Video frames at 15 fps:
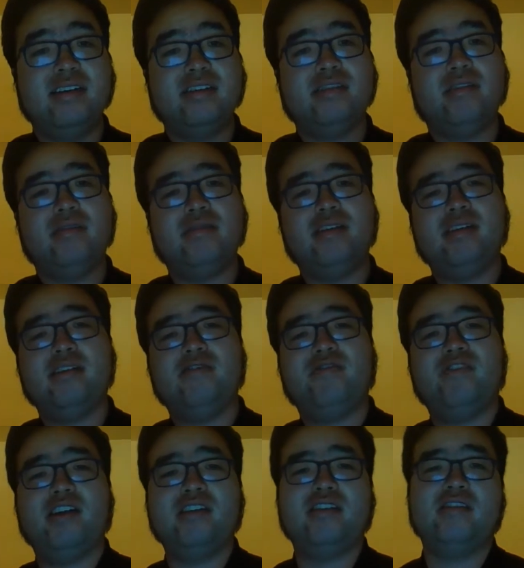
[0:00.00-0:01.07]
so the
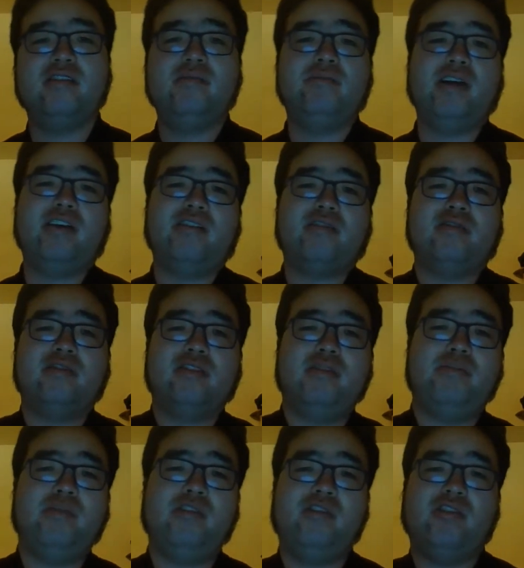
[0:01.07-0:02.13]
French numerical
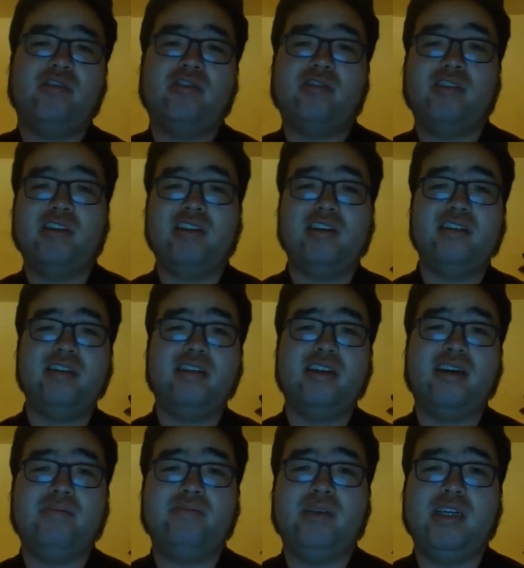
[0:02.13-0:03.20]
superiority did
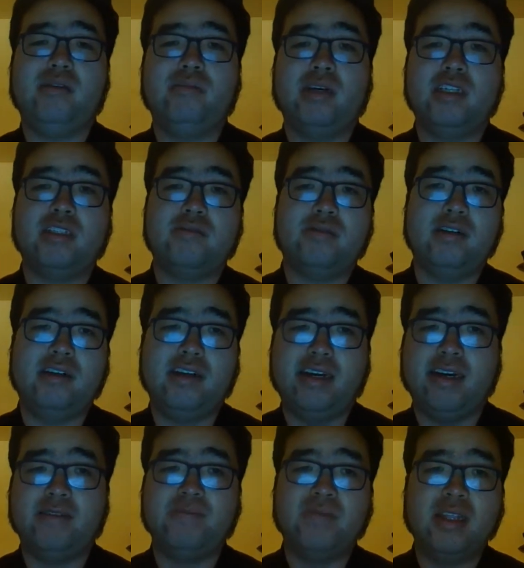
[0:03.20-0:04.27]
not mean much for
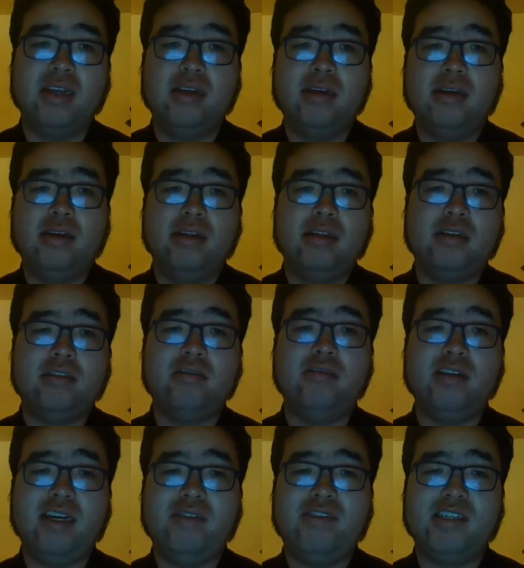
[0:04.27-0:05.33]
now. The two
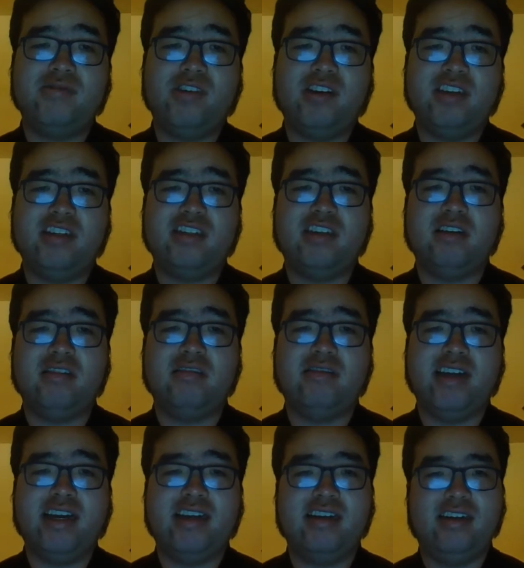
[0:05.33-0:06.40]
navies fought each other
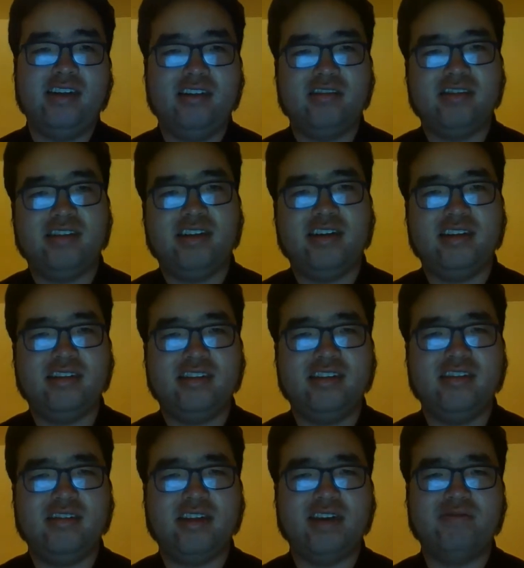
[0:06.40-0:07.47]
at a near
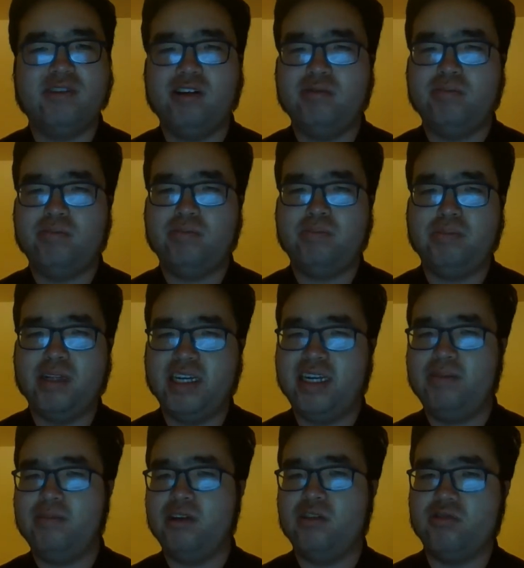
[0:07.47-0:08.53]
standstill. I won't
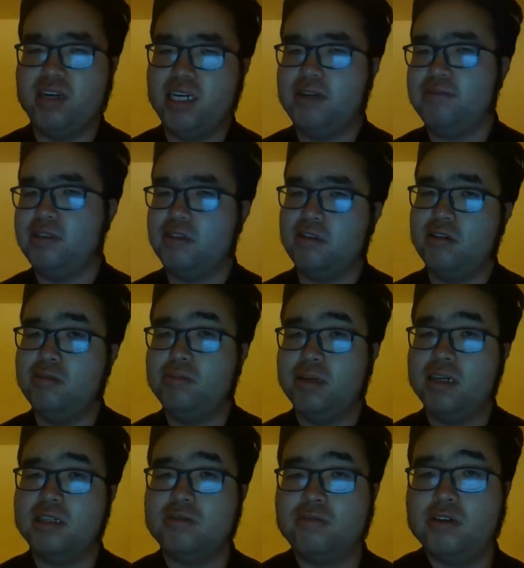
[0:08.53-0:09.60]
blame Graves too
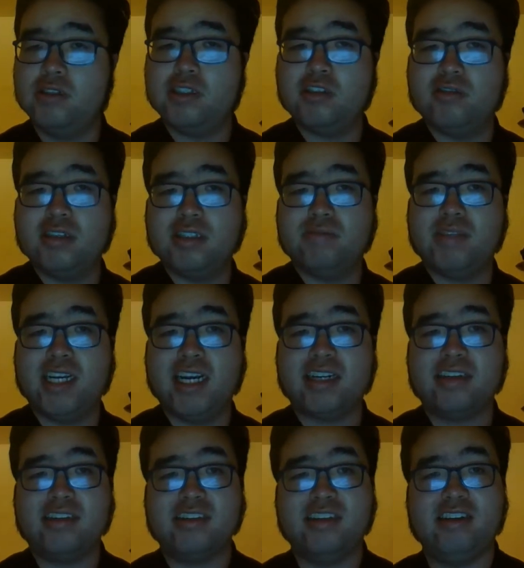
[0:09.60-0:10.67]
much for his choice of
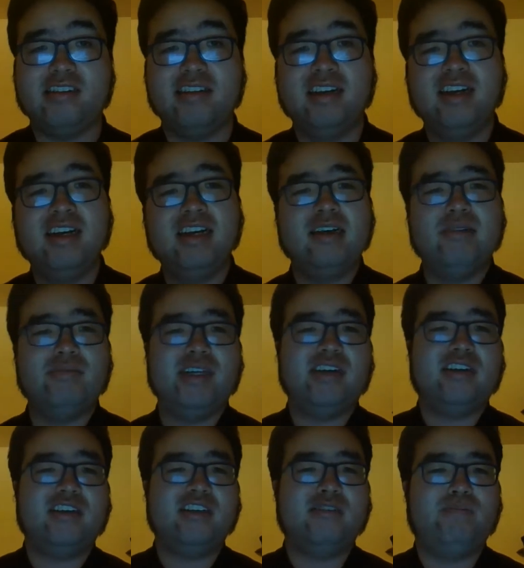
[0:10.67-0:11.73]
tactics here,
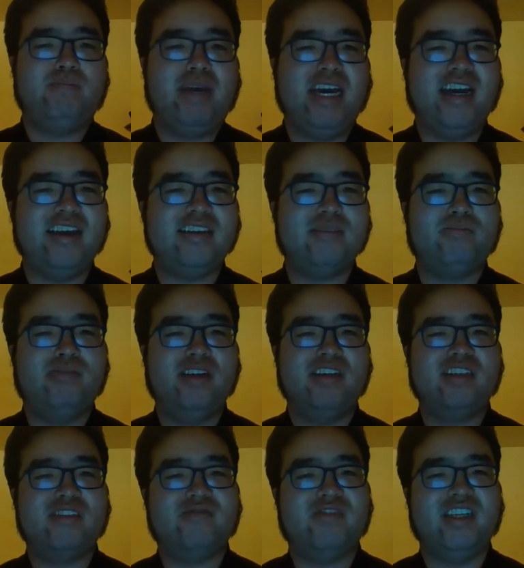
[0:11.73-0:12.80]
because past
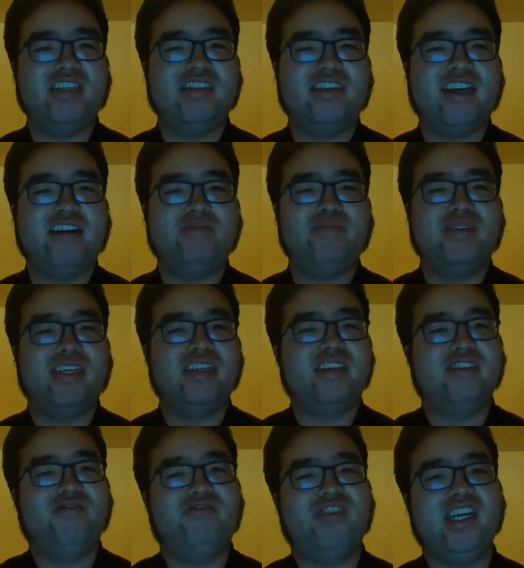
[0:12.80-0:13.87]
British fleets have been
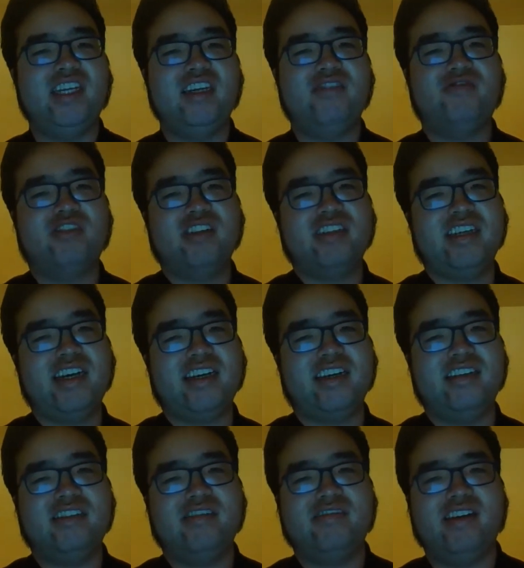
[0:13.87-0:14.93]
defeated for
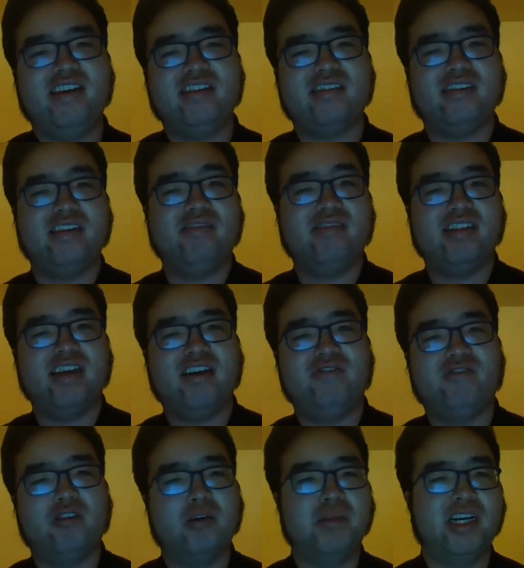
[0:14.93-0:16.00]
attacking too hastily without
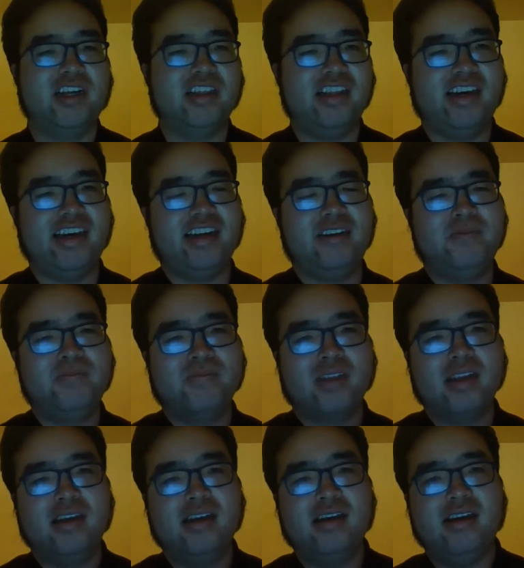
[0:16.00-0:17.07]
forming a line.
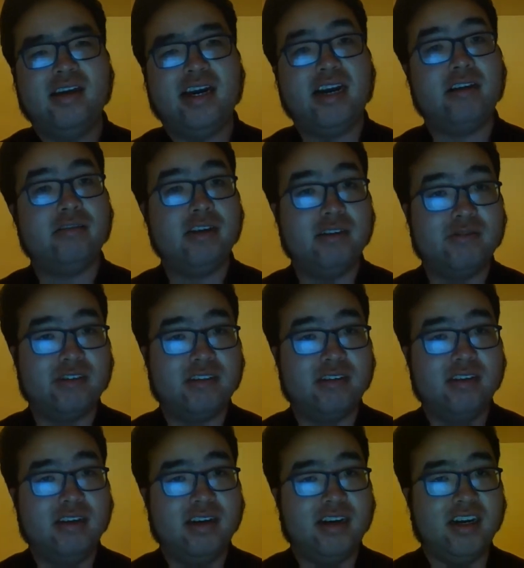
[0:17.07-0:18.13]
However,
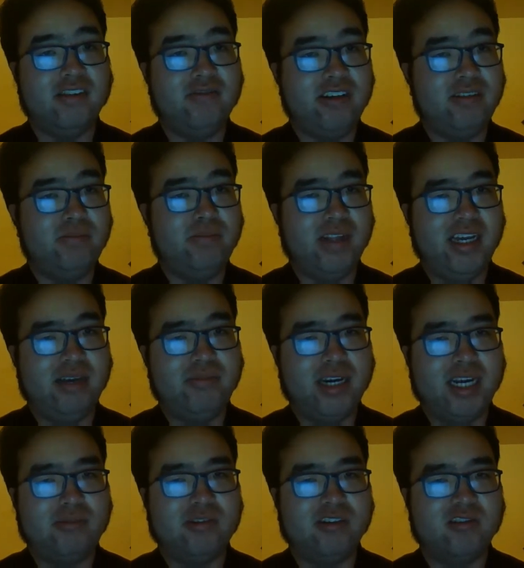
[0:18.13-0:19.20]
I will blame
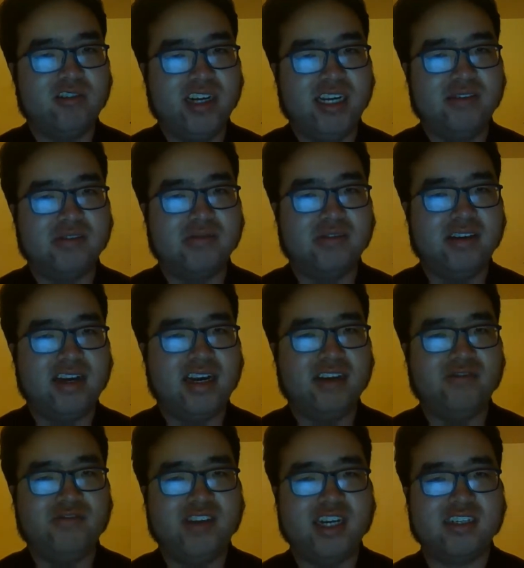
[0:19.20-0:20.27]
Admiral Graves for not
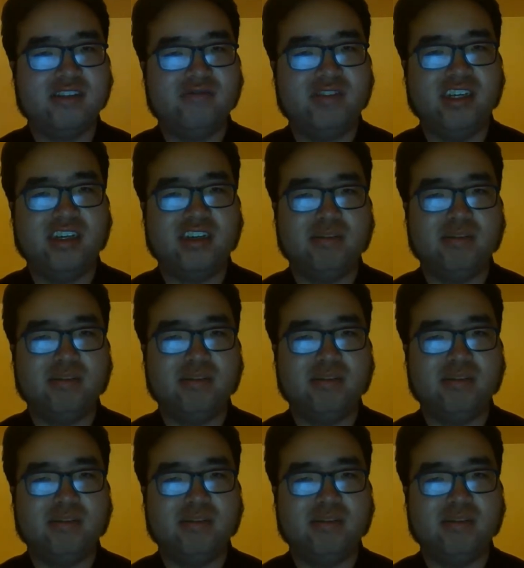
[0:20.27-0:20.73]
effectively